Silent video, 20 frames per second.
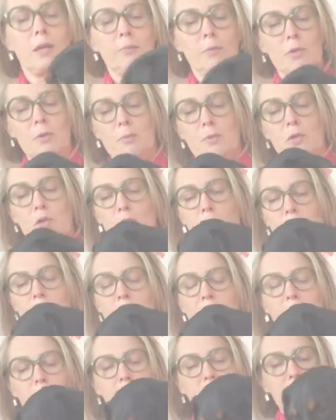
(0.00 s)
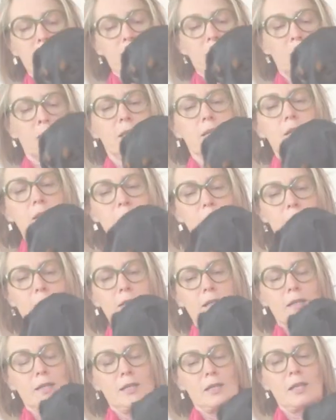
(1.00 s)
I'm going to put you up here because,
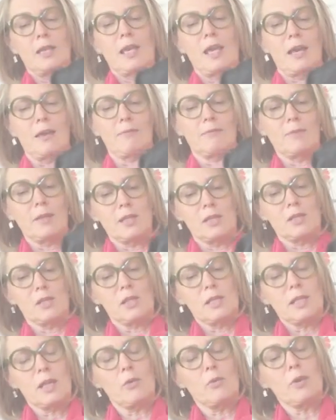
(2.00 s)
is that